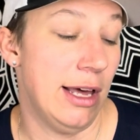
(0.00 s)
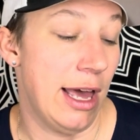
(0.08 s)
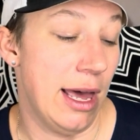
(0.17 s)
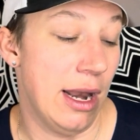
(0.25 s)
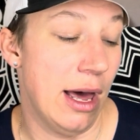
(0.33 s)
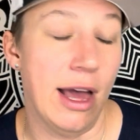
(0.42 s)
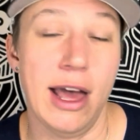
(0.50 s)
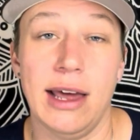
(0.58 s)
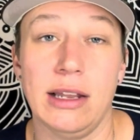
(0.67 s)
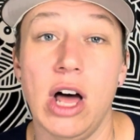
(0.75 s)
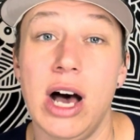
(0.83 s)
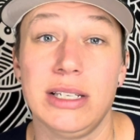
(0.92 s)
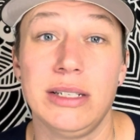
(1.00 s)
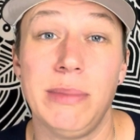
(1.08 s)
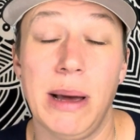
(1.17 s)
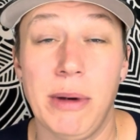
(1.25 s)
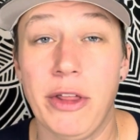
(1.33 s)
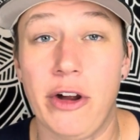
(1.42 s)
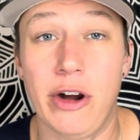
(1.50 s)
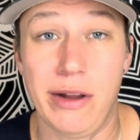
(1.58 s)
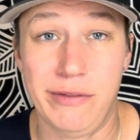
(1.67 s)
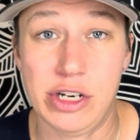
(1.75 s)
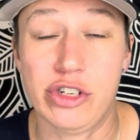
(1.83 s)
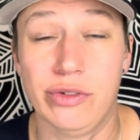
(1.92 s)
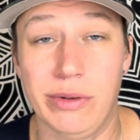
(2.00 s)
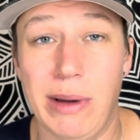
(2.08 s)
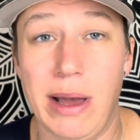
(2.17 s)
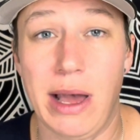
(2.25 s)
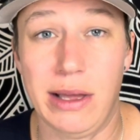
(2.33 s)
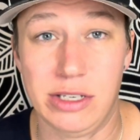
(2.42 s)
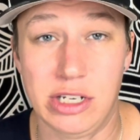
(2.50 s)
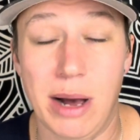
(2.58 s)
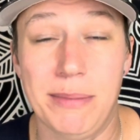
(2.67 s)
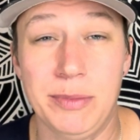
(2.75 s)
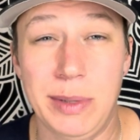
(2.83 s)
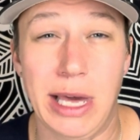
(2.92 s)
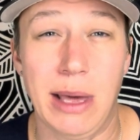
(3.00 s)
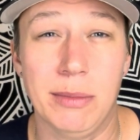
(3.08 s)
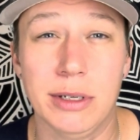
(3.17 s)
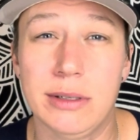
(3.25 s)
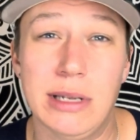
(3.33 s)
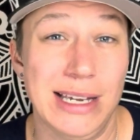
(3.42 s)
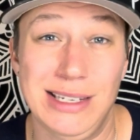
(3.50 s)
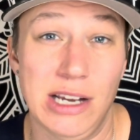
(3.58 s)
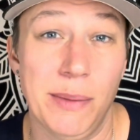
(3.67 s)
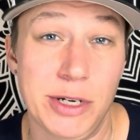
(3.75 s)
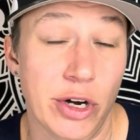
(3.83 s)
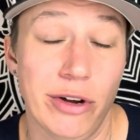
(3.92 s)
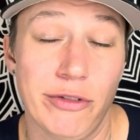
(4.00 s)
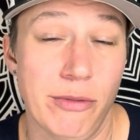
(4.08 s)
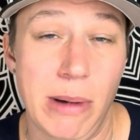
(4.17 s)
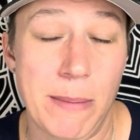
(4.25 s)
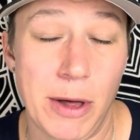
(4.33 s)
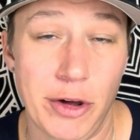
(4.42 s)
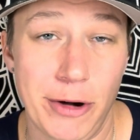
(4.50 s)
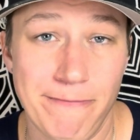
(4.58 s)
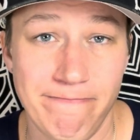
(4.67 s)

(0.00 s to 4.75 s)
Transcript: And I had lost my mother. Eventually I stopped hearing from my mother,